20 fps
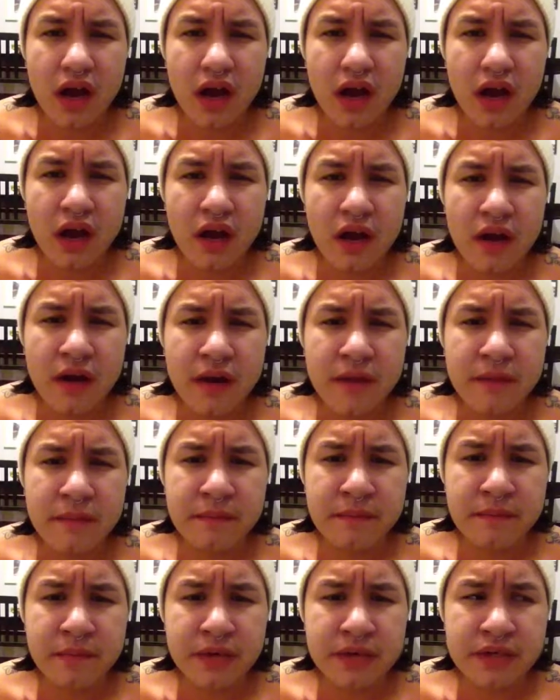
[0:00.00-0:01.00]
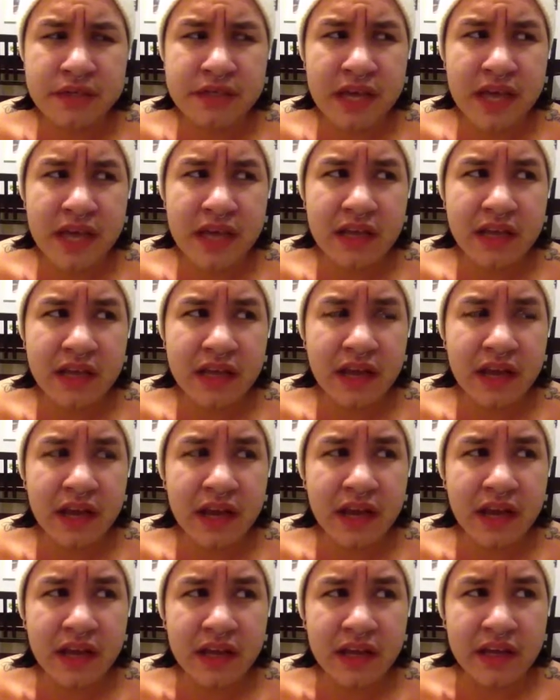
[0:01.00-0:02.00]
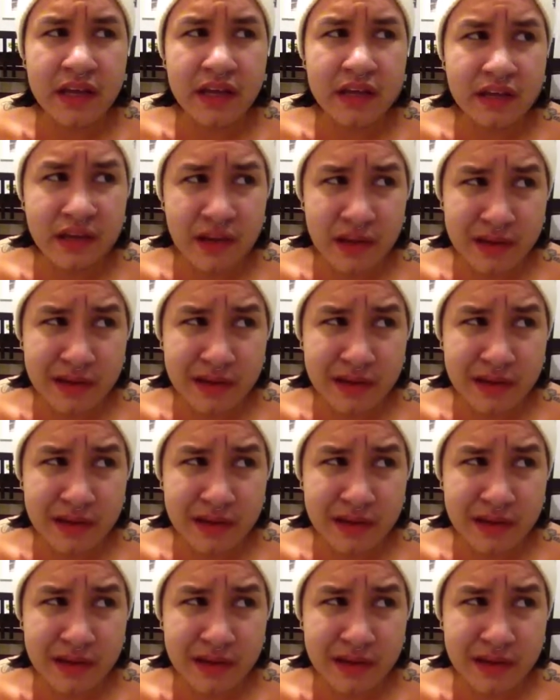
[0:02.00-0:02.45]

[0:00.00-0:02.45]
per se. Like now